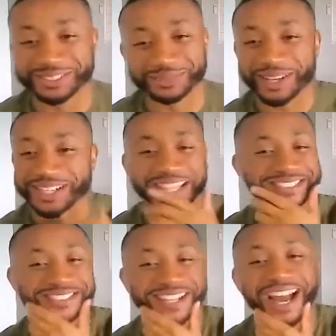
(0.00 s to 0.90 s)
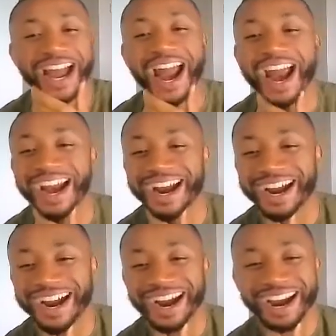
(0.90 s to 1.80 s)
I think they know what to do,
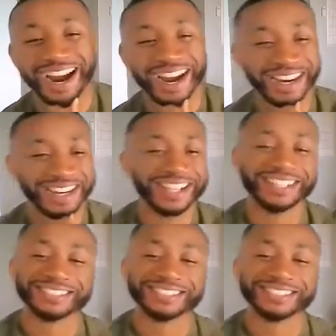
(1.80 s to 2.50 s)
low-key. But